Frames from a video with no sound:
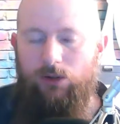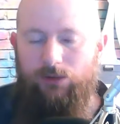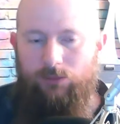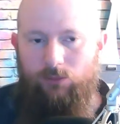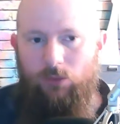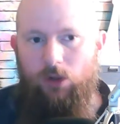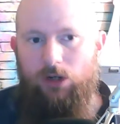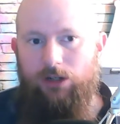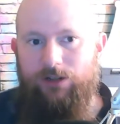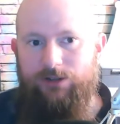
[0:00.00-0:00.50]

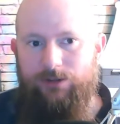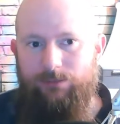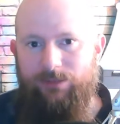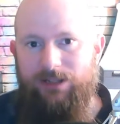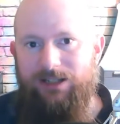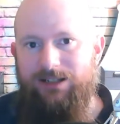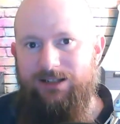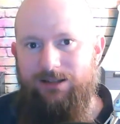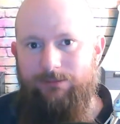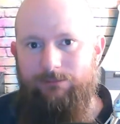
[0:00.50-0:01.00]
work as a
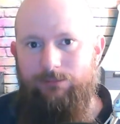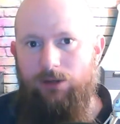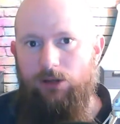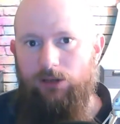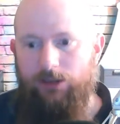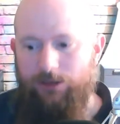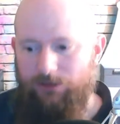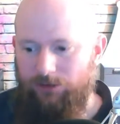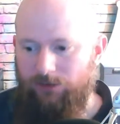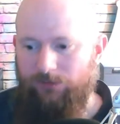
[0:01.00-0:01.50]
big
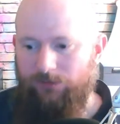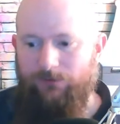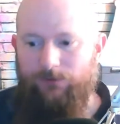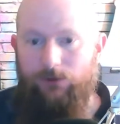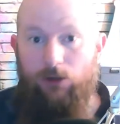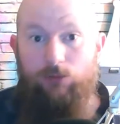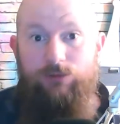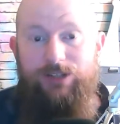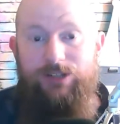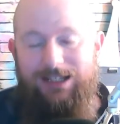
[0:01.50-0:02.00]
symbolic sort of
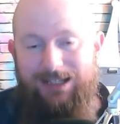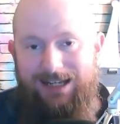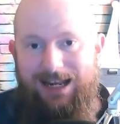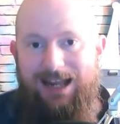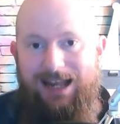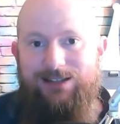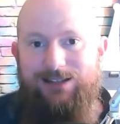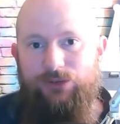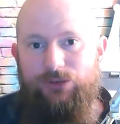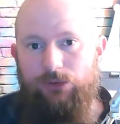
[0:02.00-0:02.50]
floating
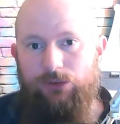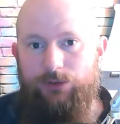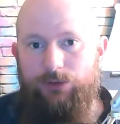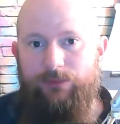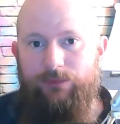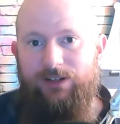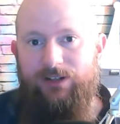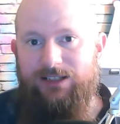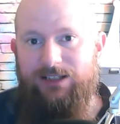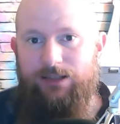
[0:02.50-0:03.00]
castle to
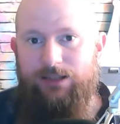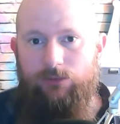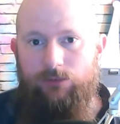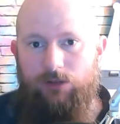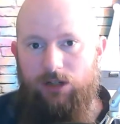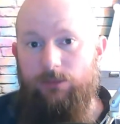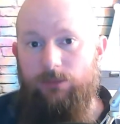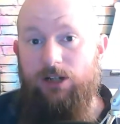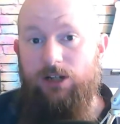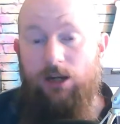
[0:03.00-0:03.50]
prevent
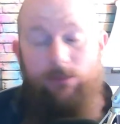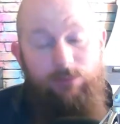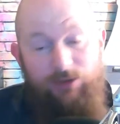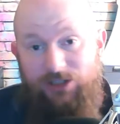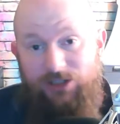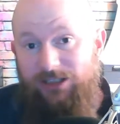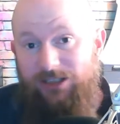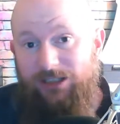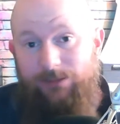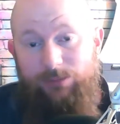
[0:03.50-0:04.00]
anyone coming up,
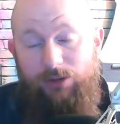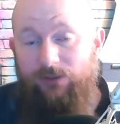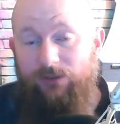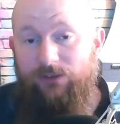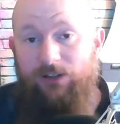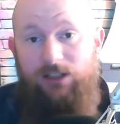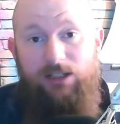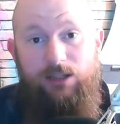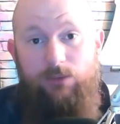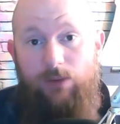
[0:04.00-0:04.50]
which it did
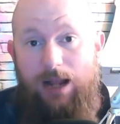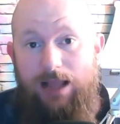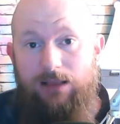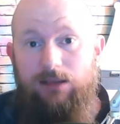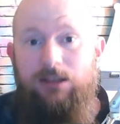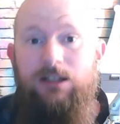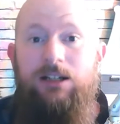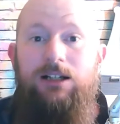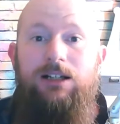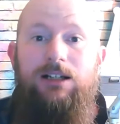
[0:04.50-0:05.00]
perfectly
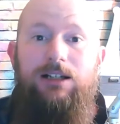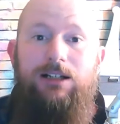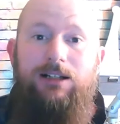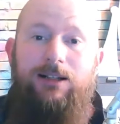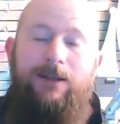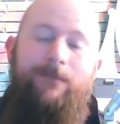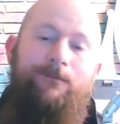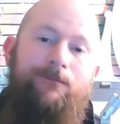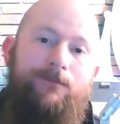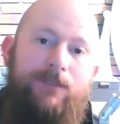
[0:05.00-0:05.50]
well.
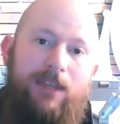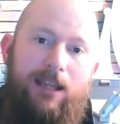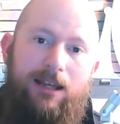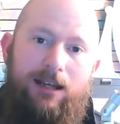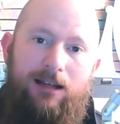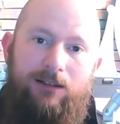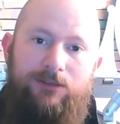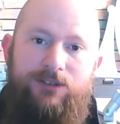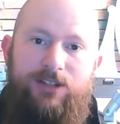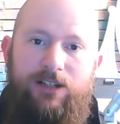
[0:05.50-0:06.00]

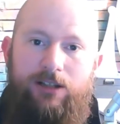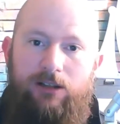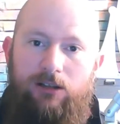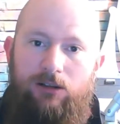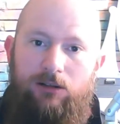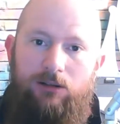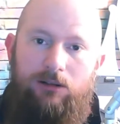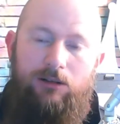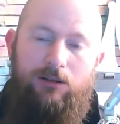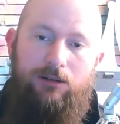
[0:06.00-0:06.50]

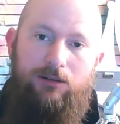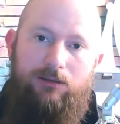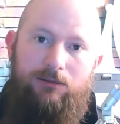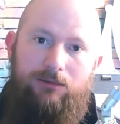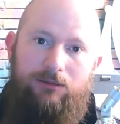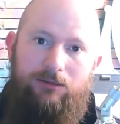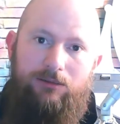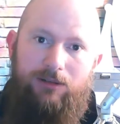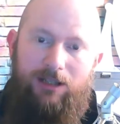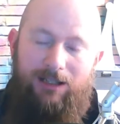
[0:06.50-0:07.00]
Until,
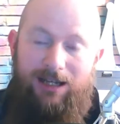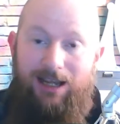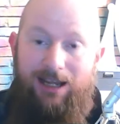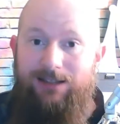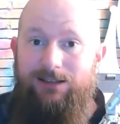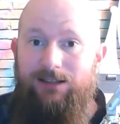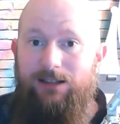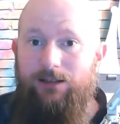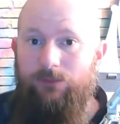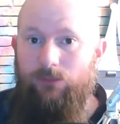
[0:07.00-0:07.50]

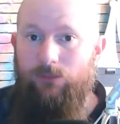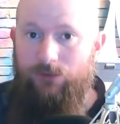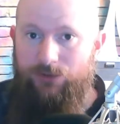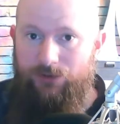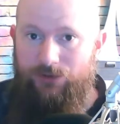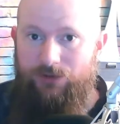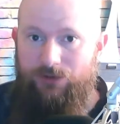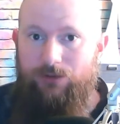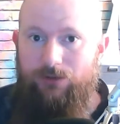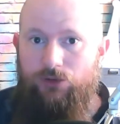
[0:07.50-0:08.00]
again, it
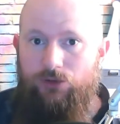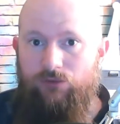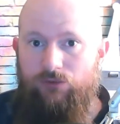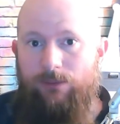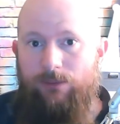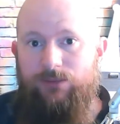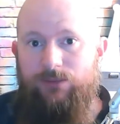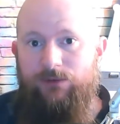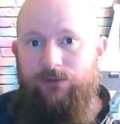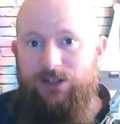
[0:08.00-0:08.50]
was
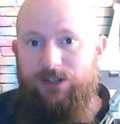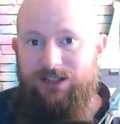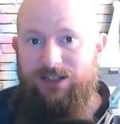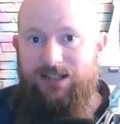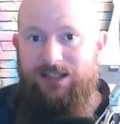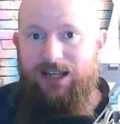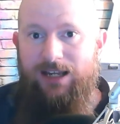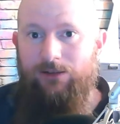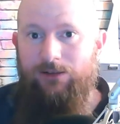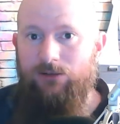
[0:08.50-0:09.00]
stripped of its
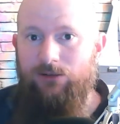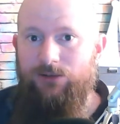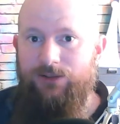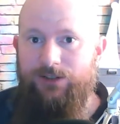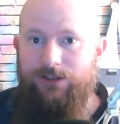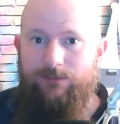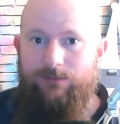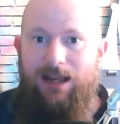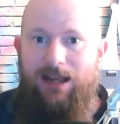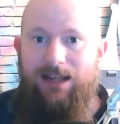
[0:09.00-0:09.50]
sails
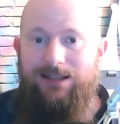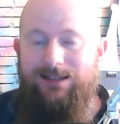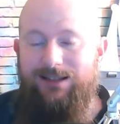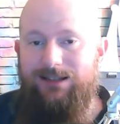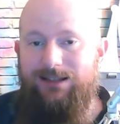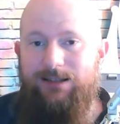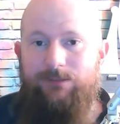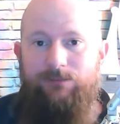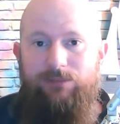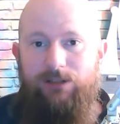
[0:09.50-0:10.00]
and its masts
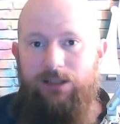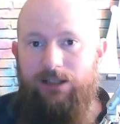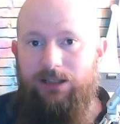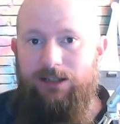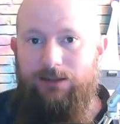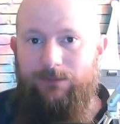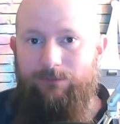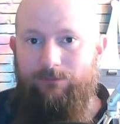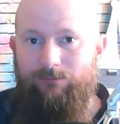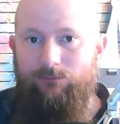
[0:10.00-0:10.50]
and
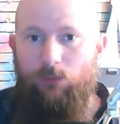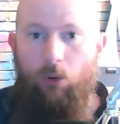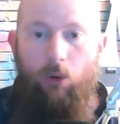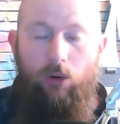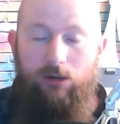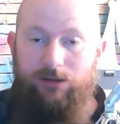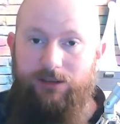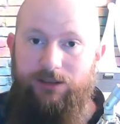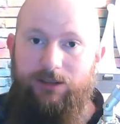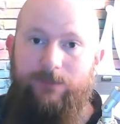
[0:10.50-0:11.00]
simply
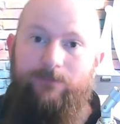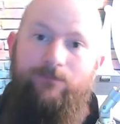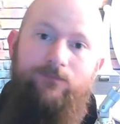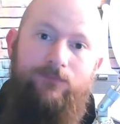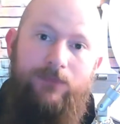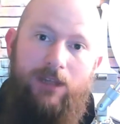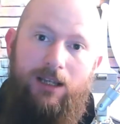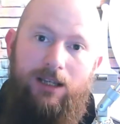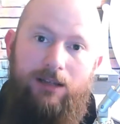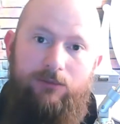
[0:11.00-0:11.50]
moored.
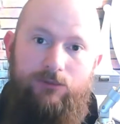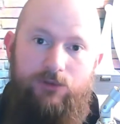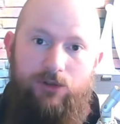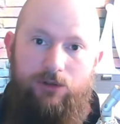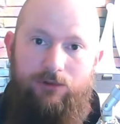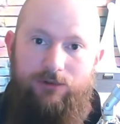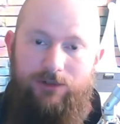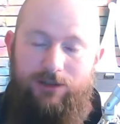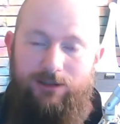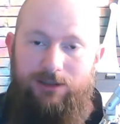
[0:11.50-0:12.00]
It was
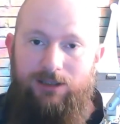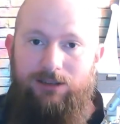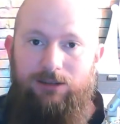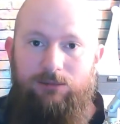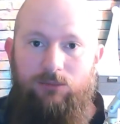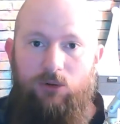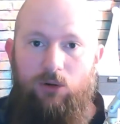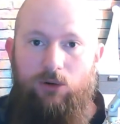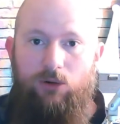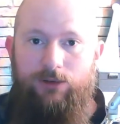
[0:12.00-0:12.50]
used as
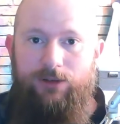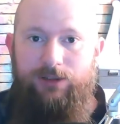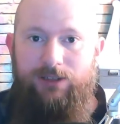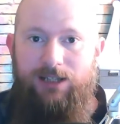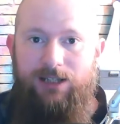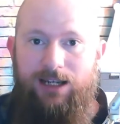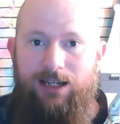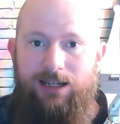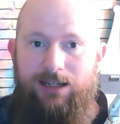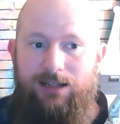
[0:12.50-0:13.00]
little more than
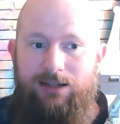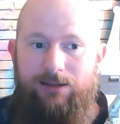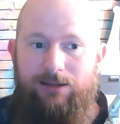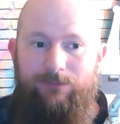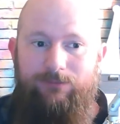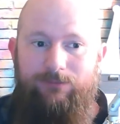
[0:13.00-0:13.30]
a